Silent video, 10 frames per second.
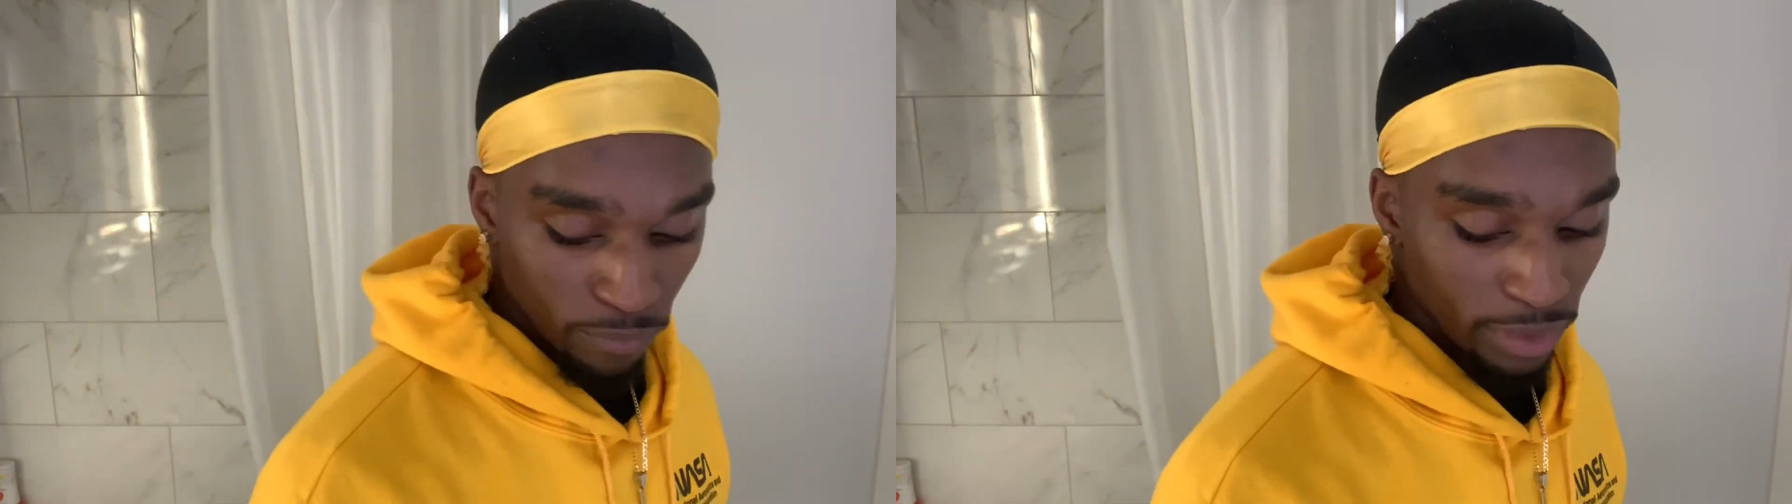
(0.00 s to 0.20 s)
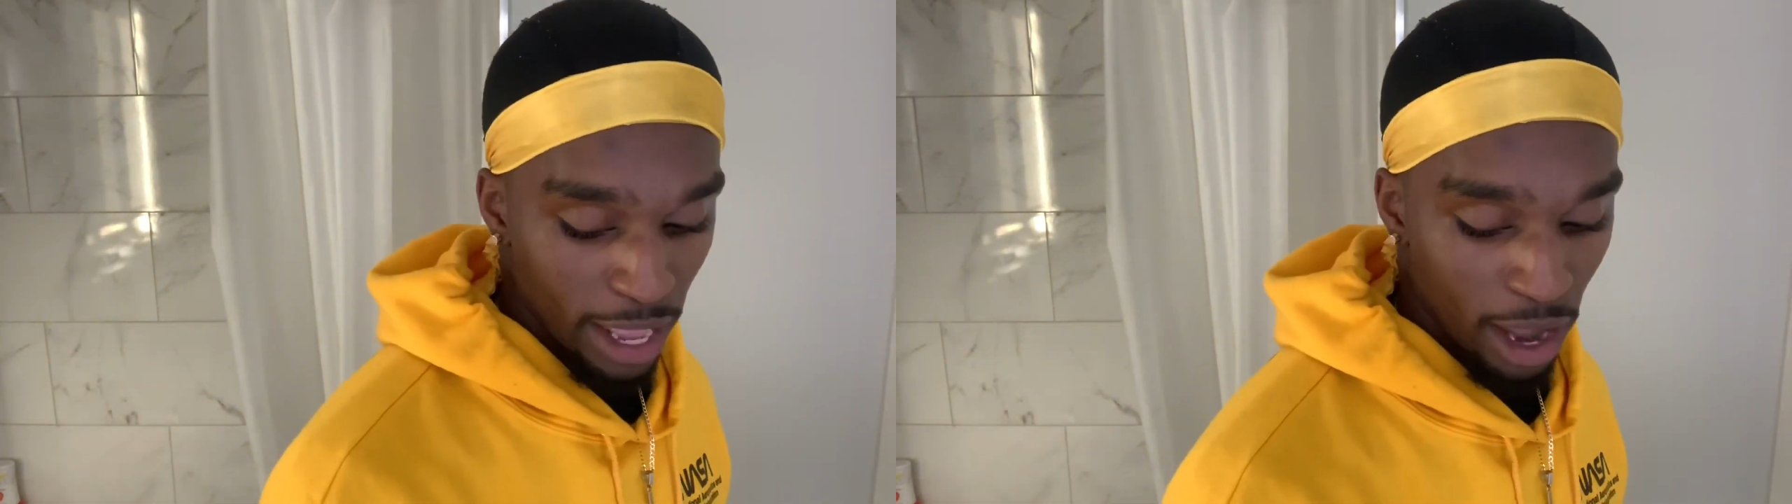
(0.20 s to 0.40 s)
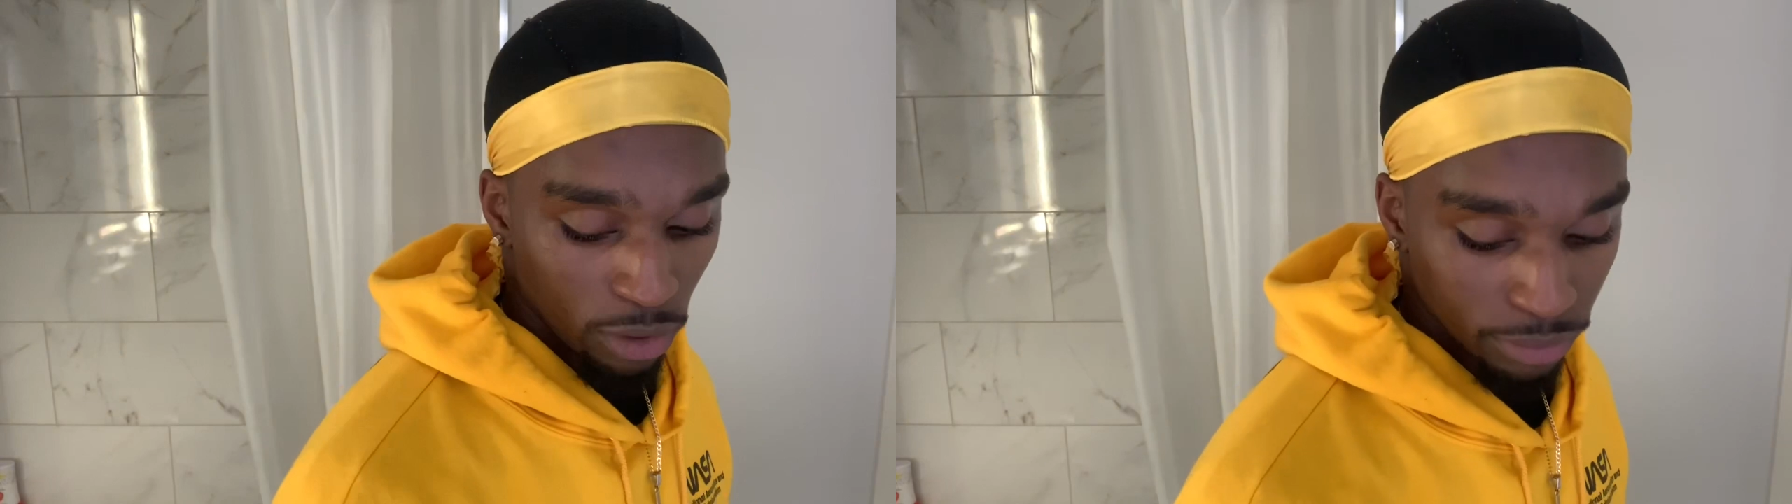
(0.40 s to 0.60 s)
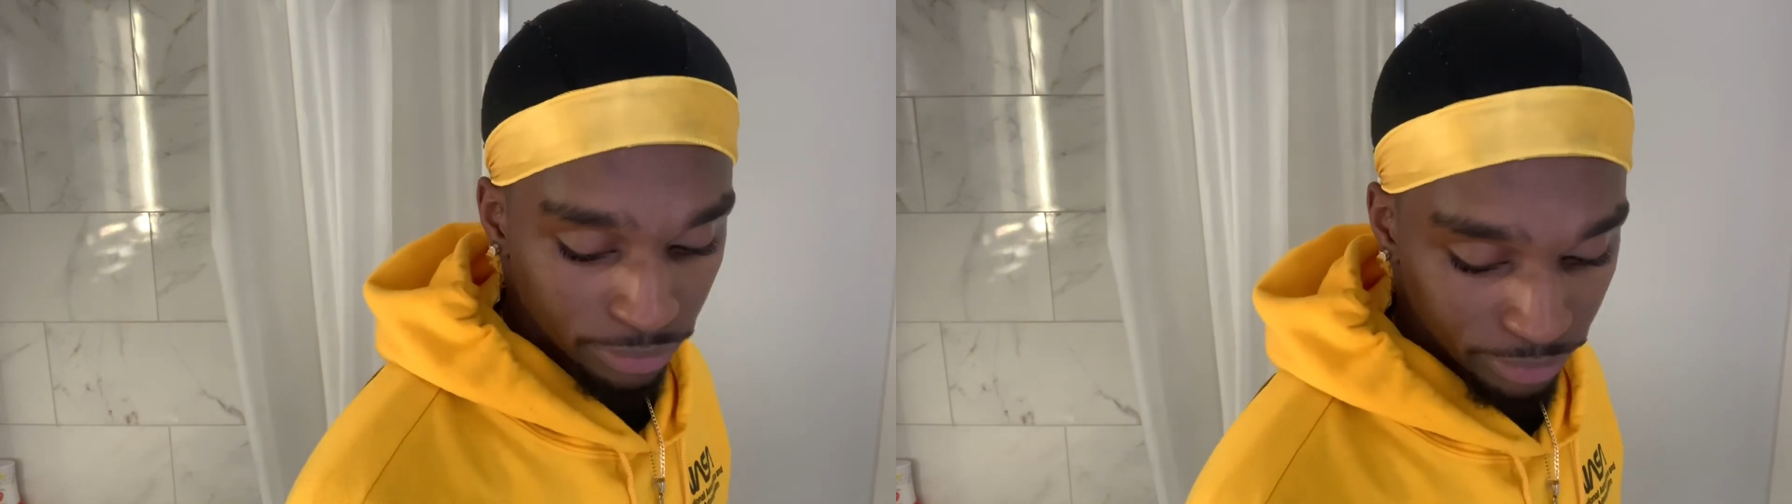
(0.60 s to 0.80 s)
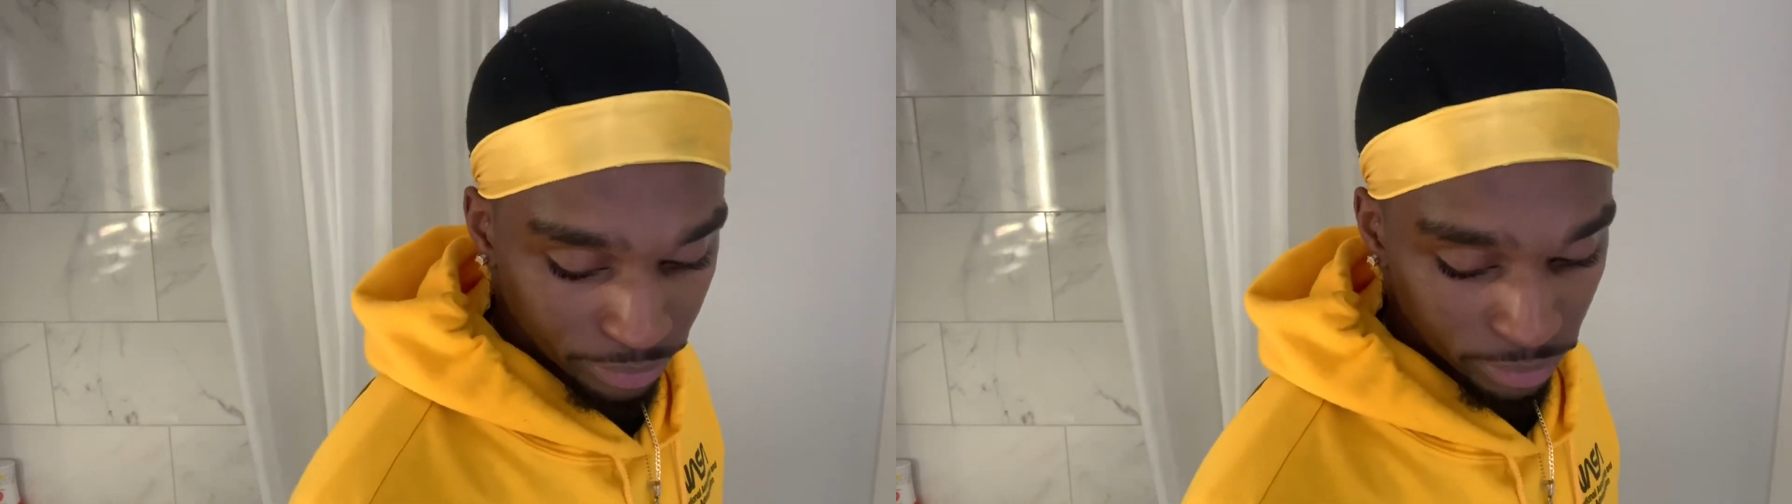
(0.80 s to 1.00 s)
Now,
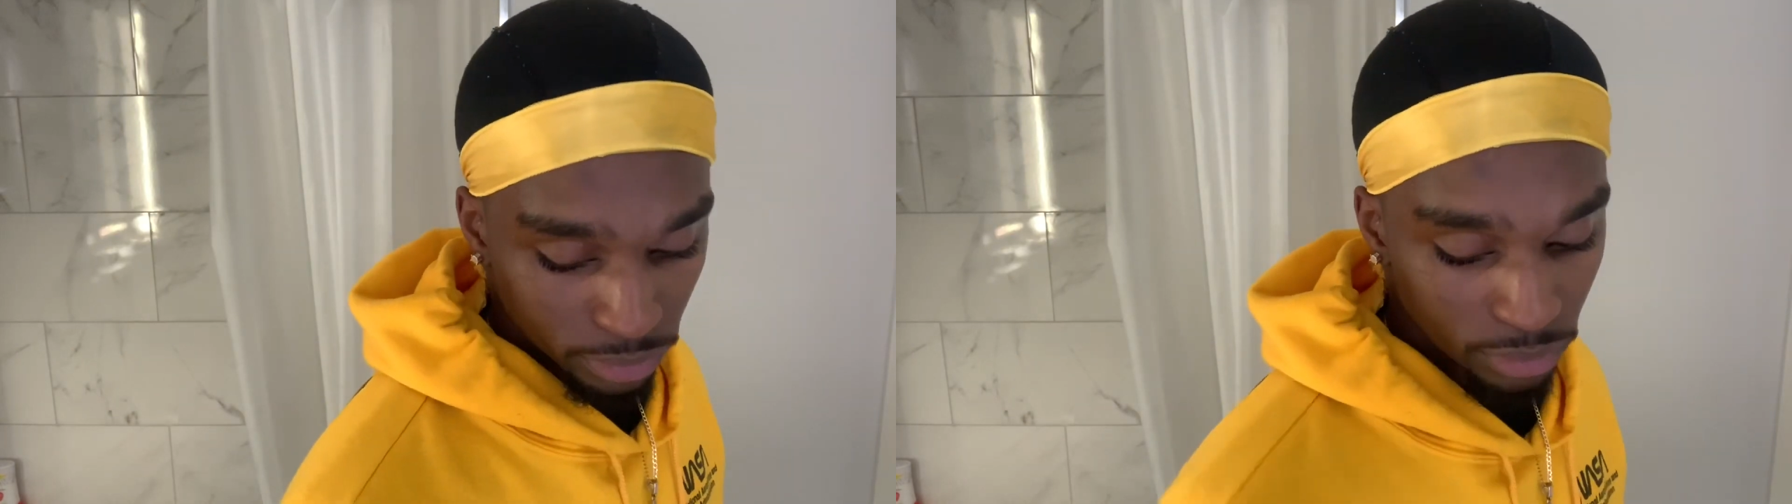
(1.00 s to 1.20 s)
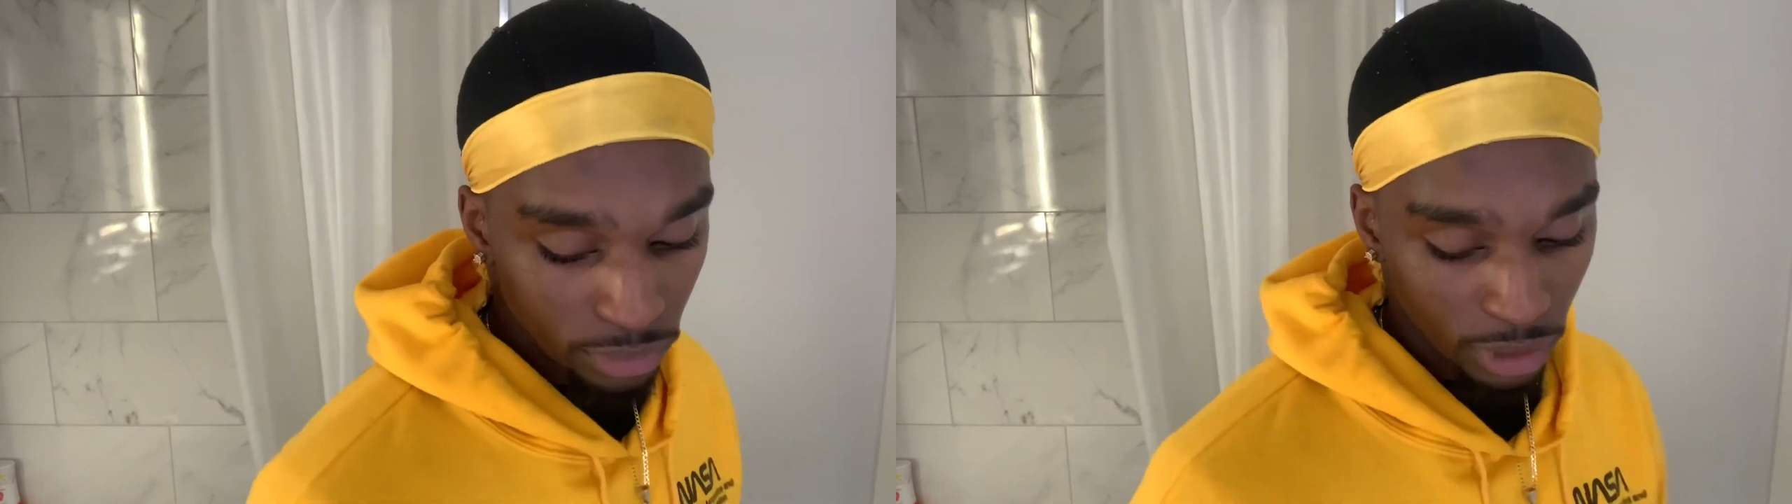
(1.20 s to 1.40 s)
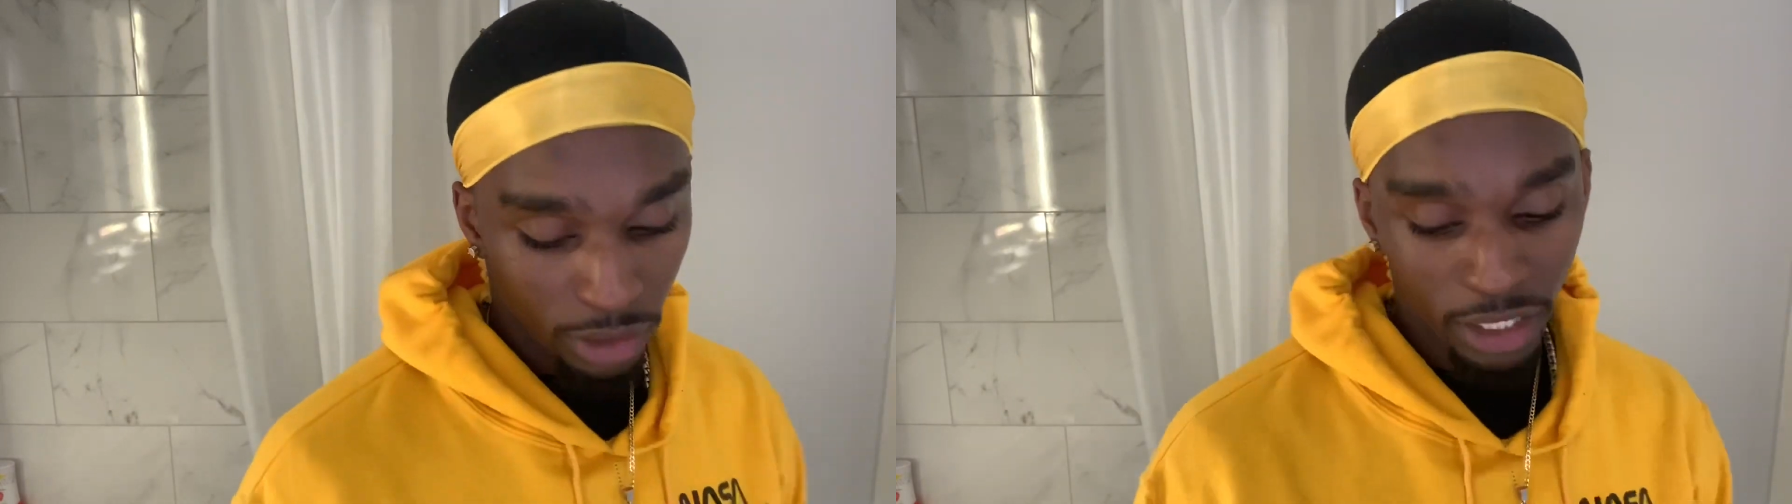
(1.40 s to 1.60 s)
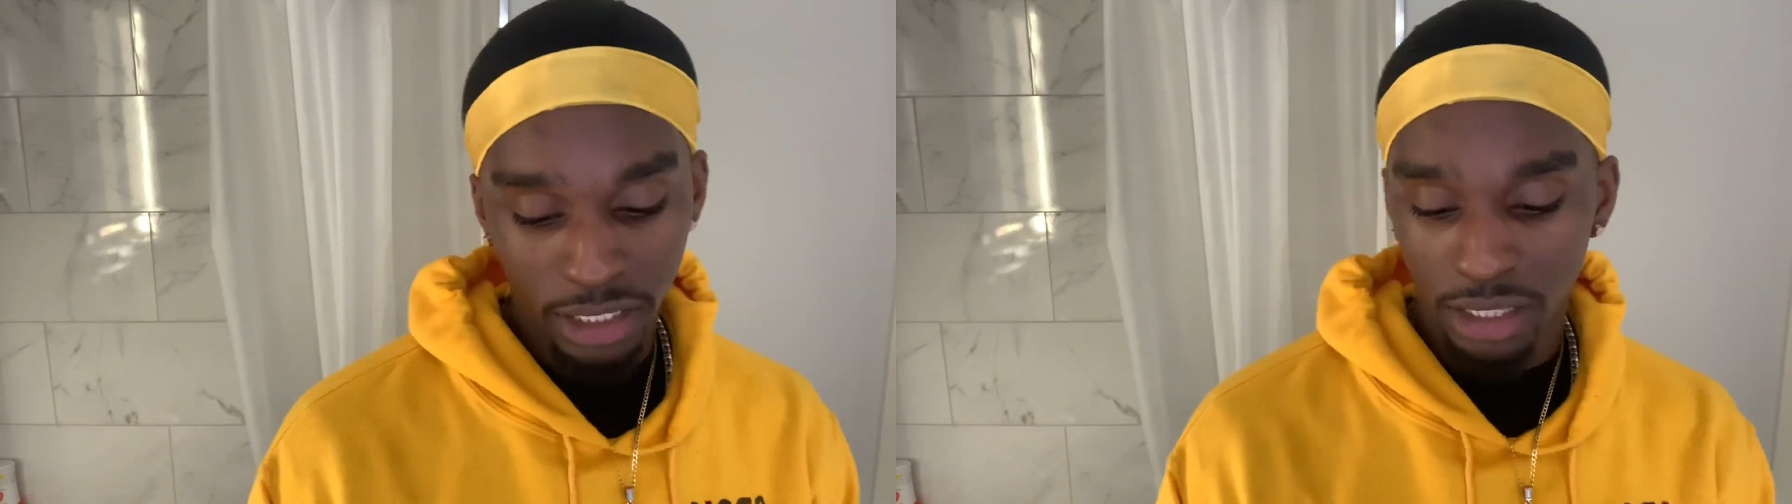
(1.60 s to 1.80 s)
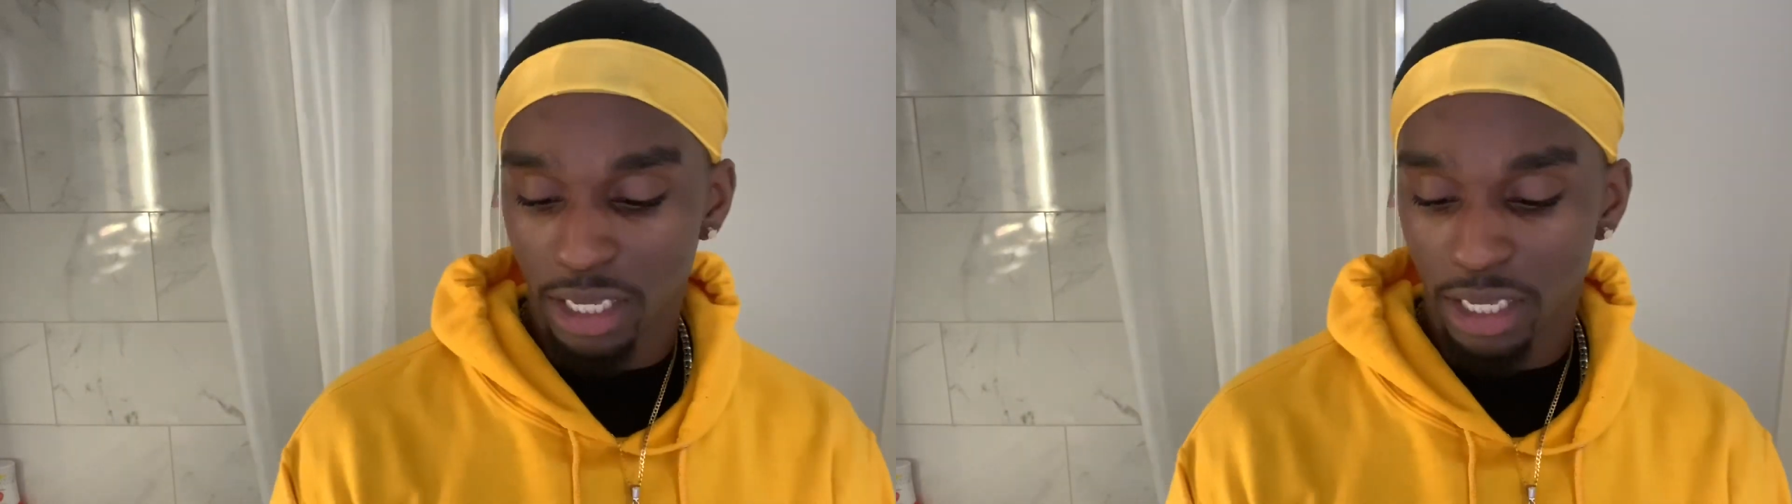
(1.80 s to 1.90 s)
this